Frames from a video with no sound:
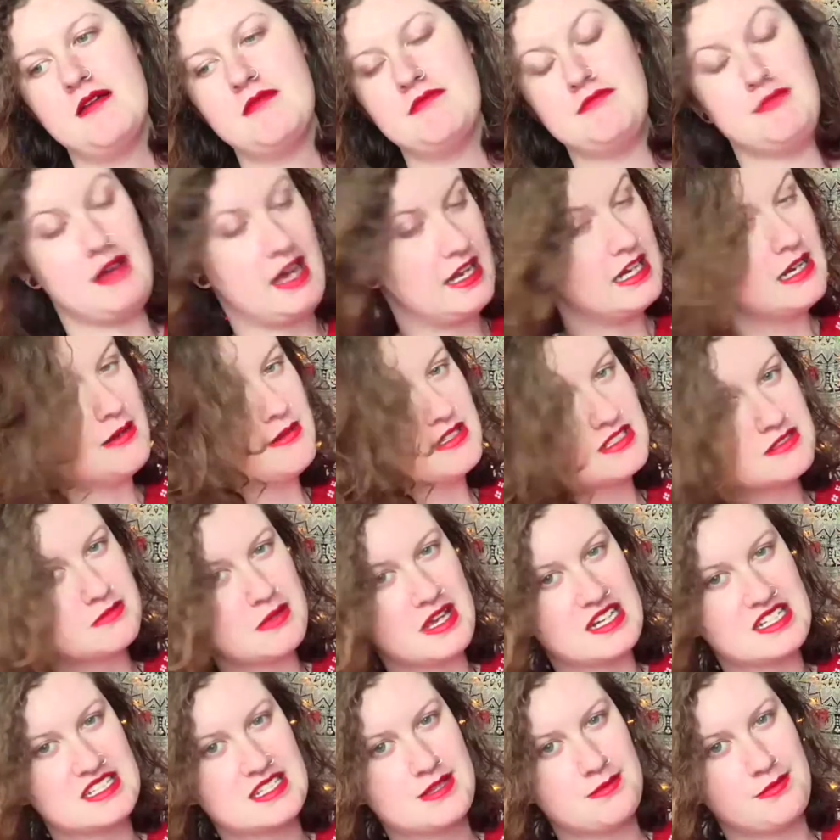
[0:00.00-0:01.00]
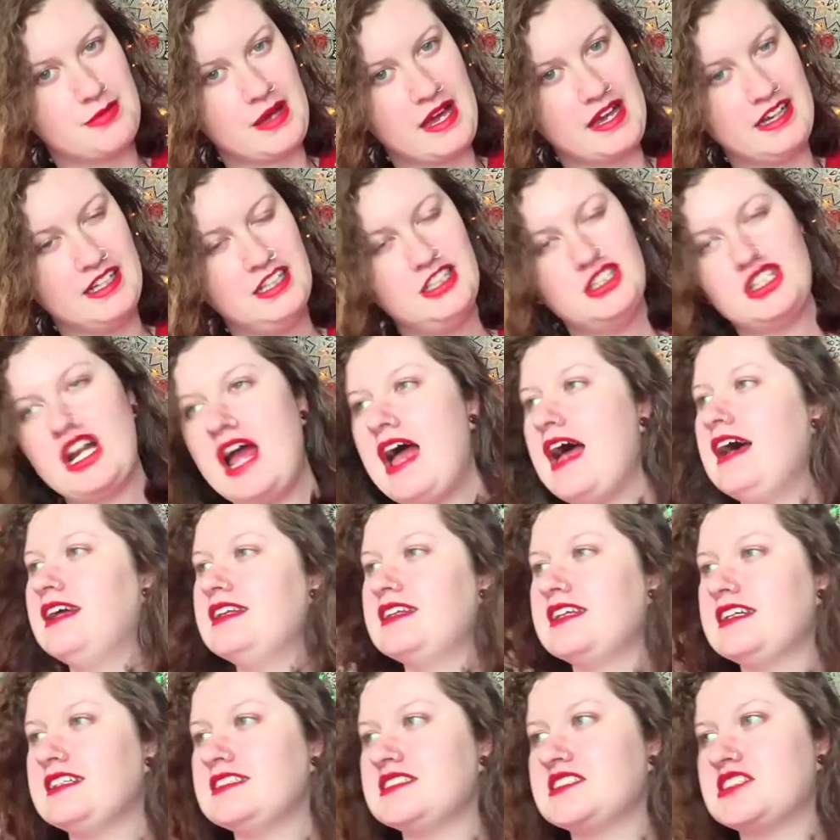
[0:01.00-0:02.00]
My name is Madison Paige
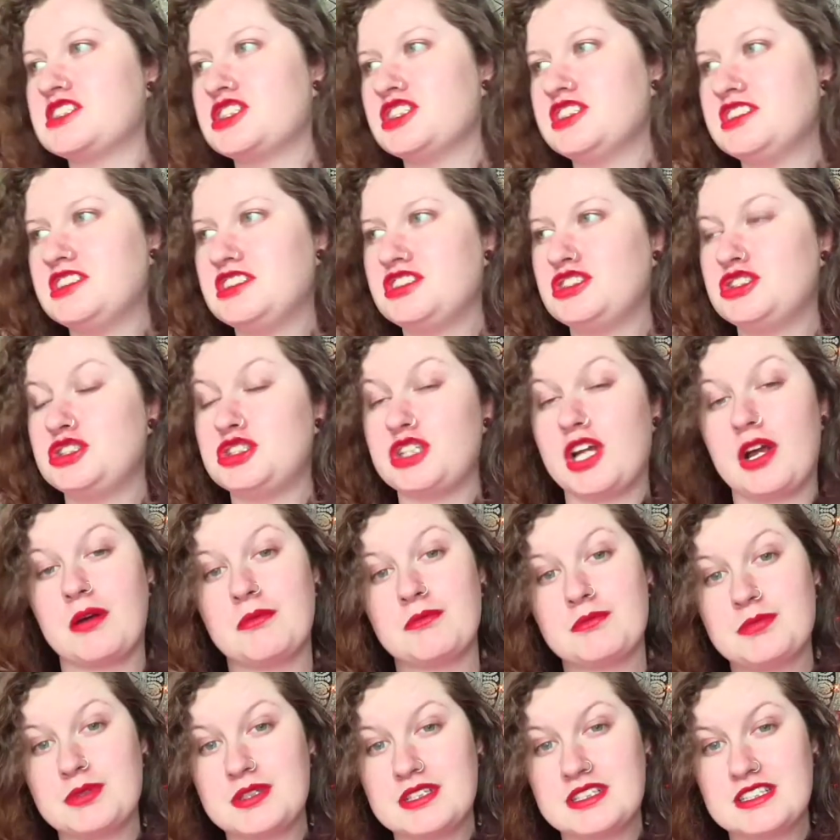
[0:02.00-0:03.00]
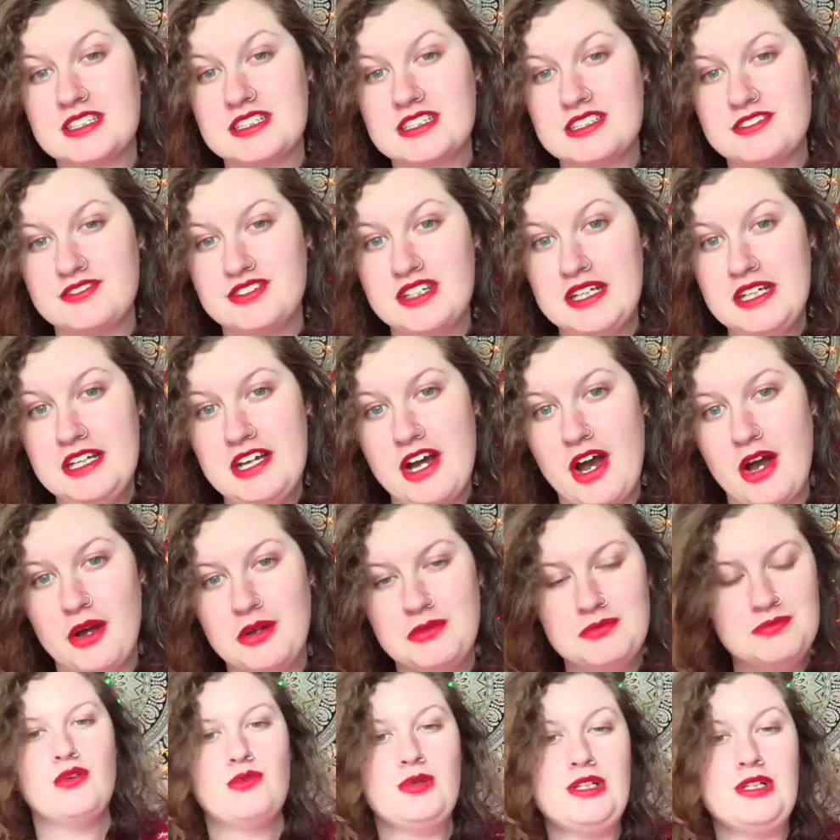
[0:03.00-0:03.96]
and let's just jump into the video.